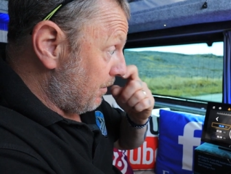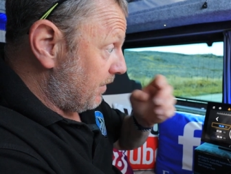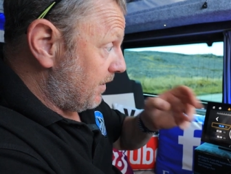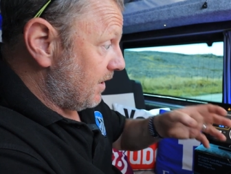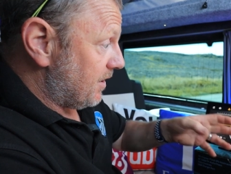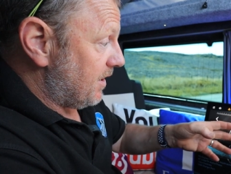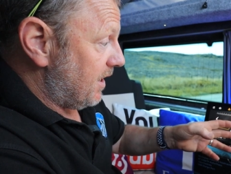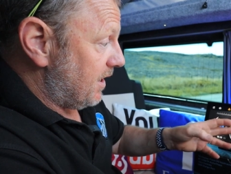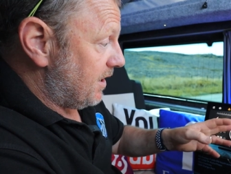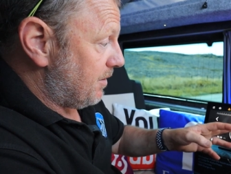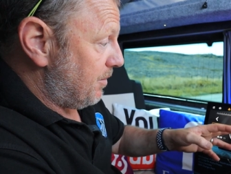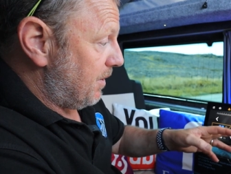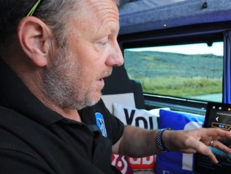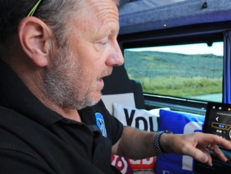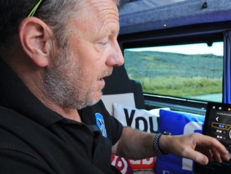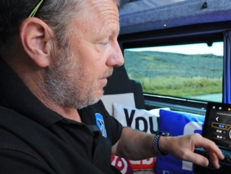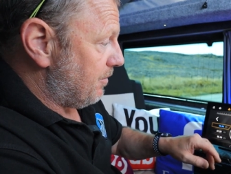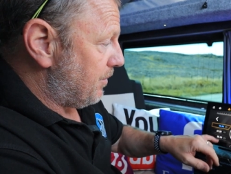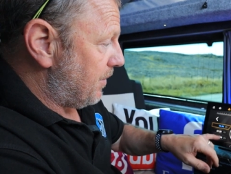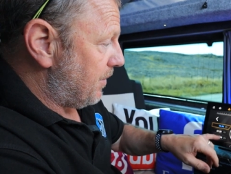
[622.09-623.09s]
This needs to be
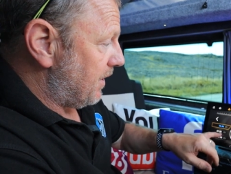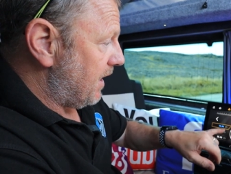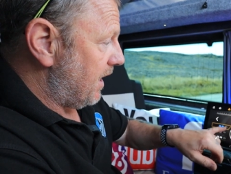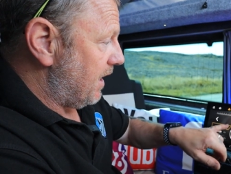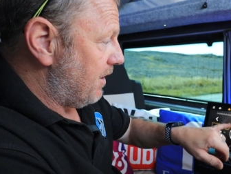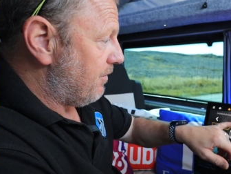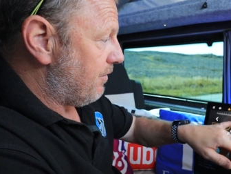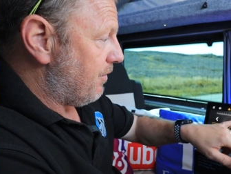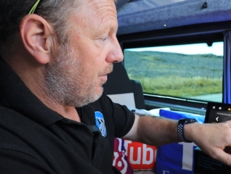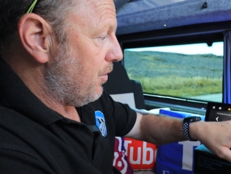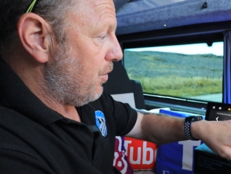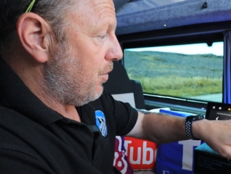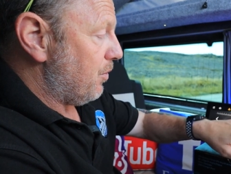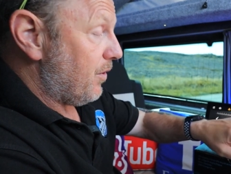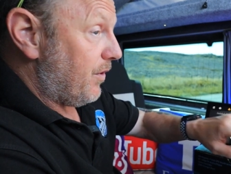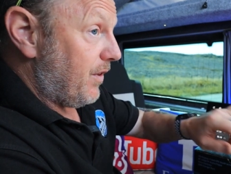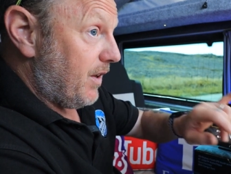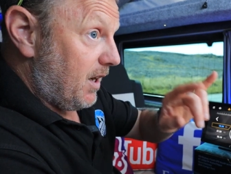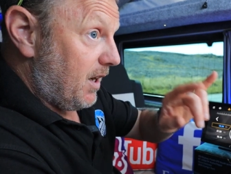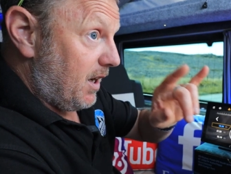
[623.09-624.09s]
then played through
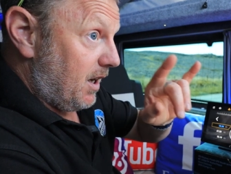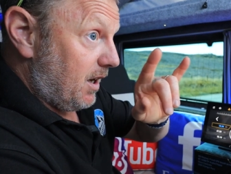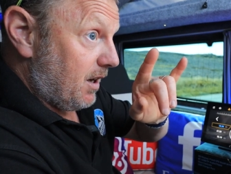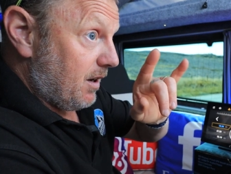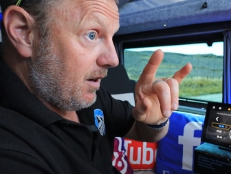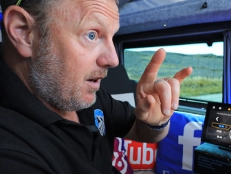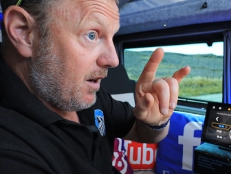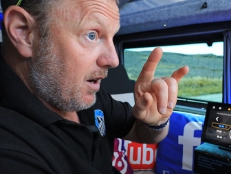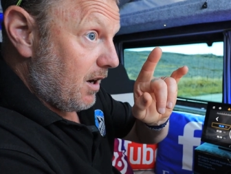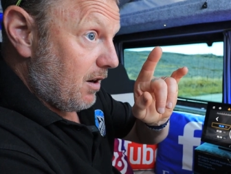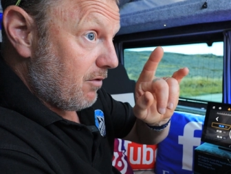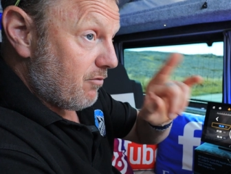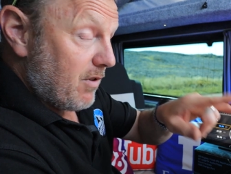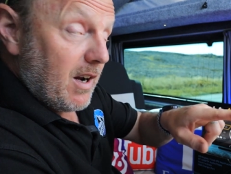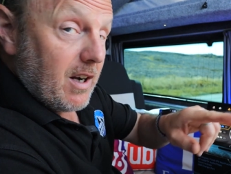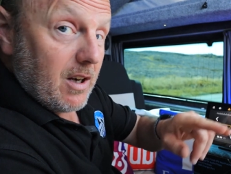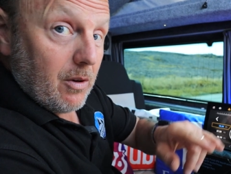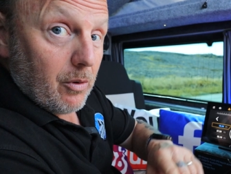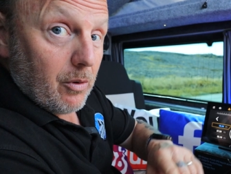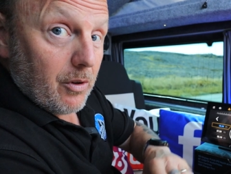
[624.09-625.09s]
the
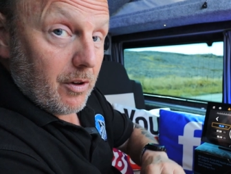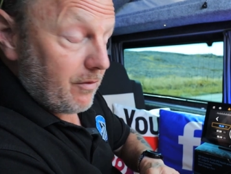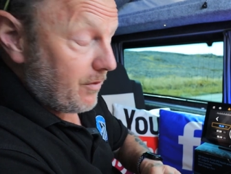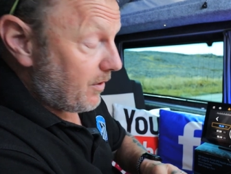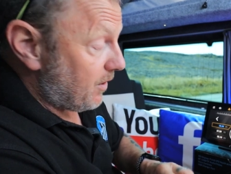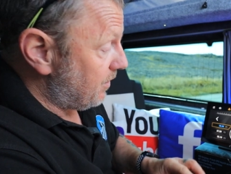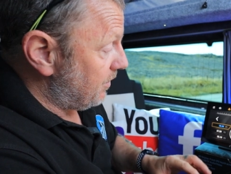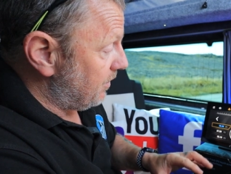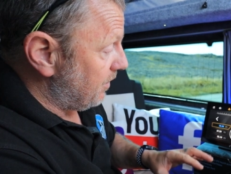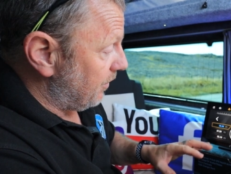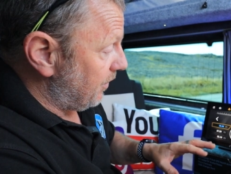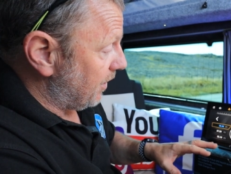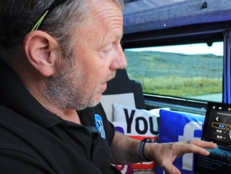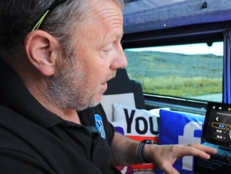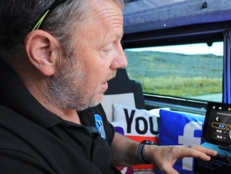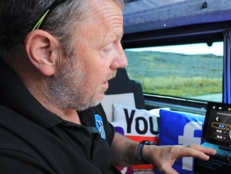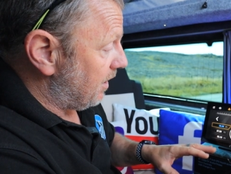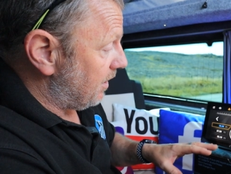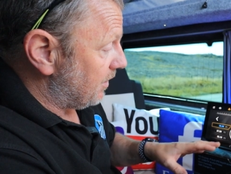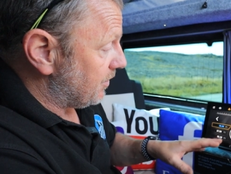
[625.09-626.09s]
radio on the phone, on the
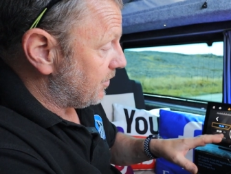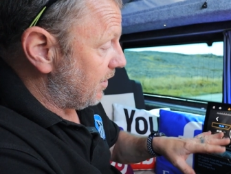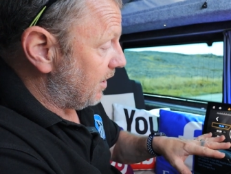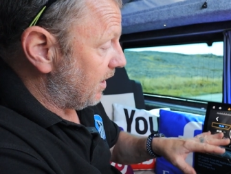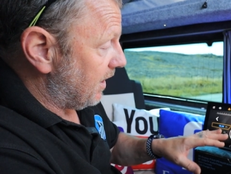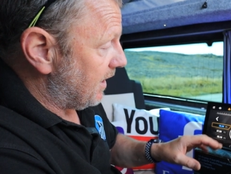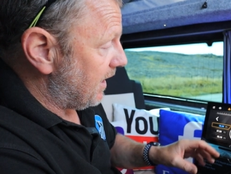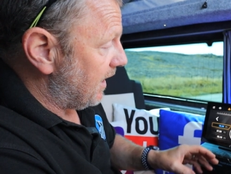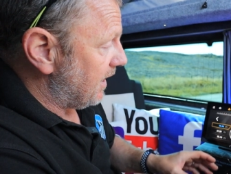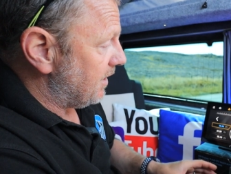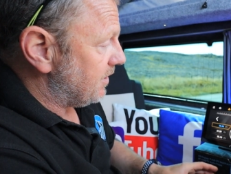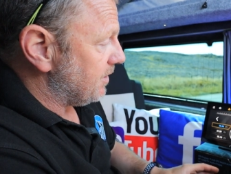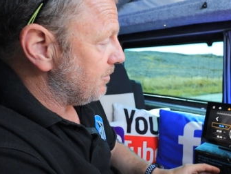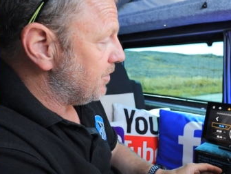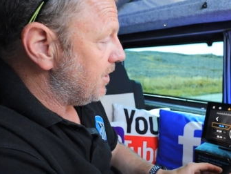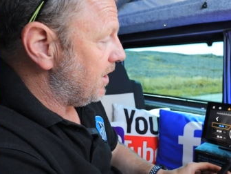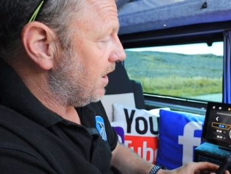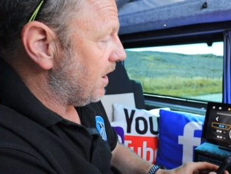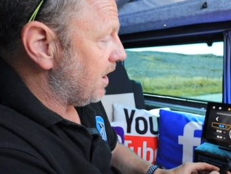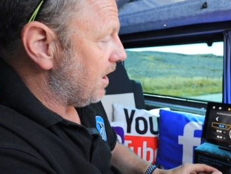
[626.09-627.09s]
car, so you can connect this up
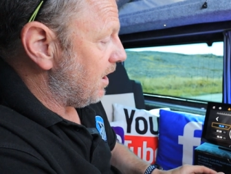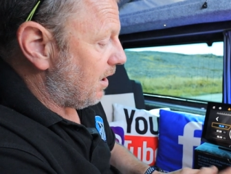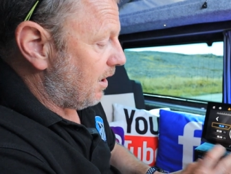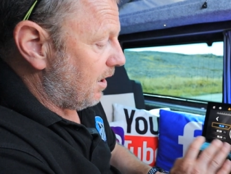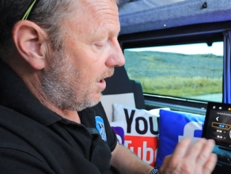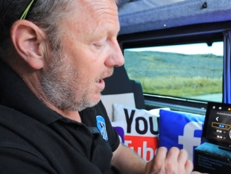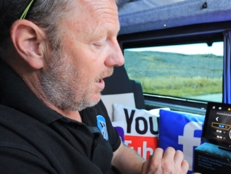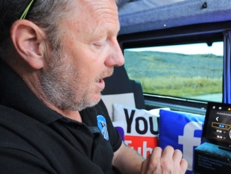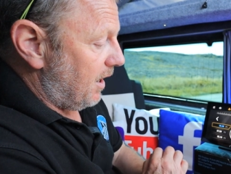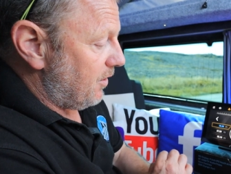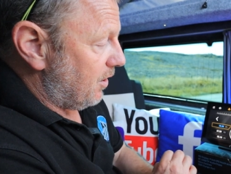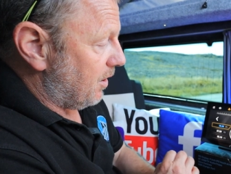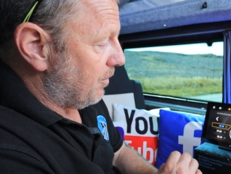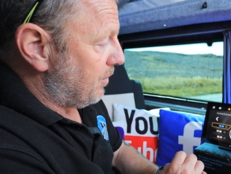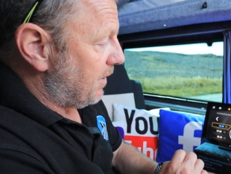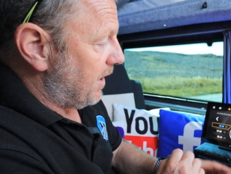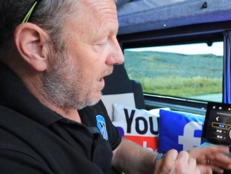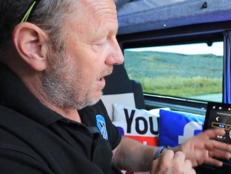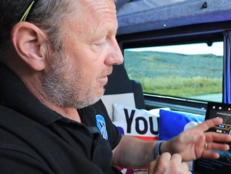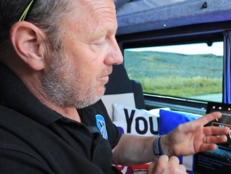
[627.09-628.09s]
to your car and you
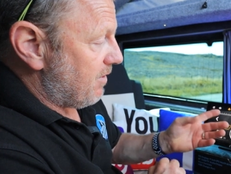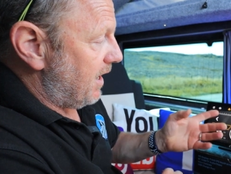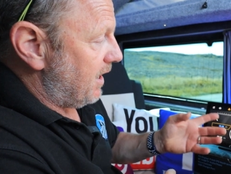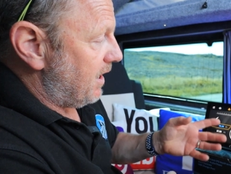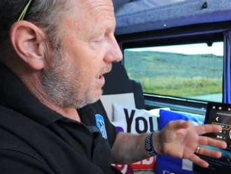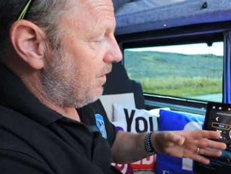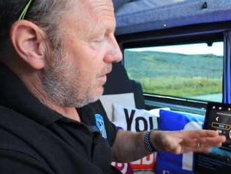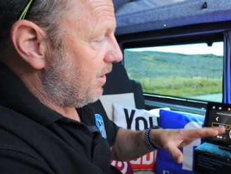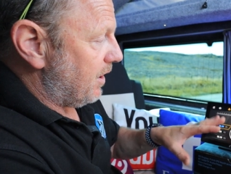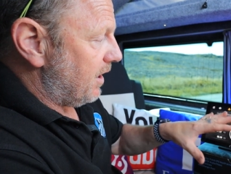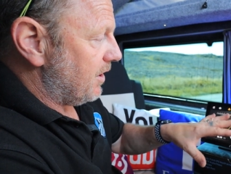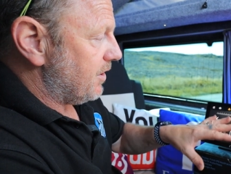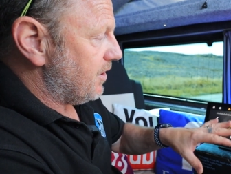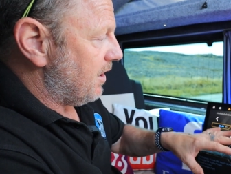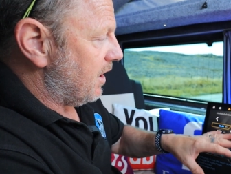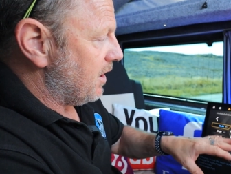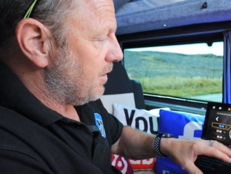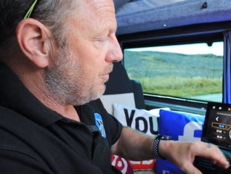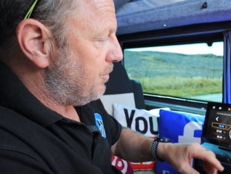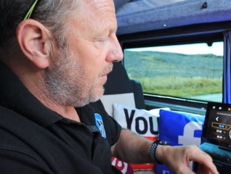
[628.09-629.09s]
can play a radio. You get this
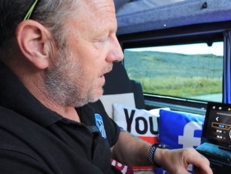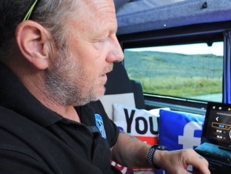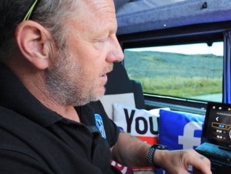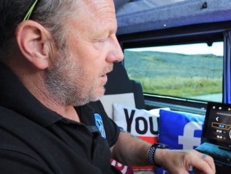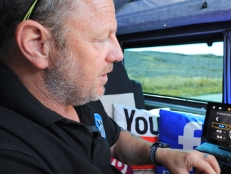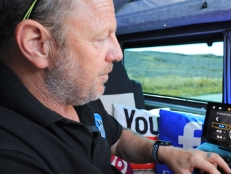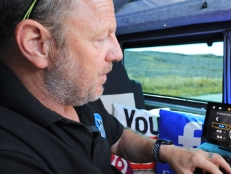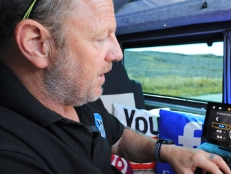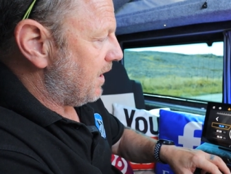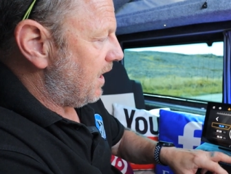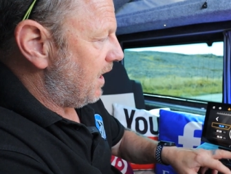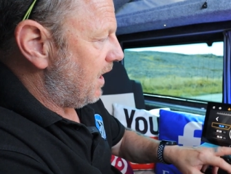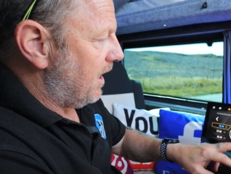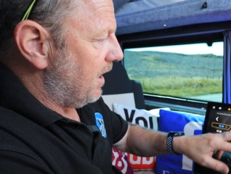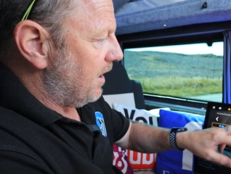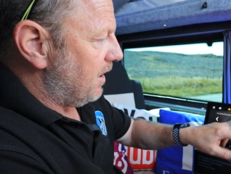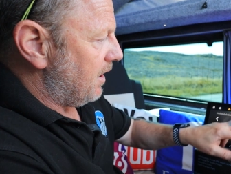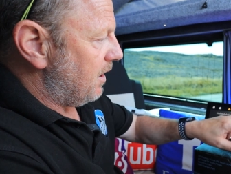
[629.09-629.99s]
nice big display.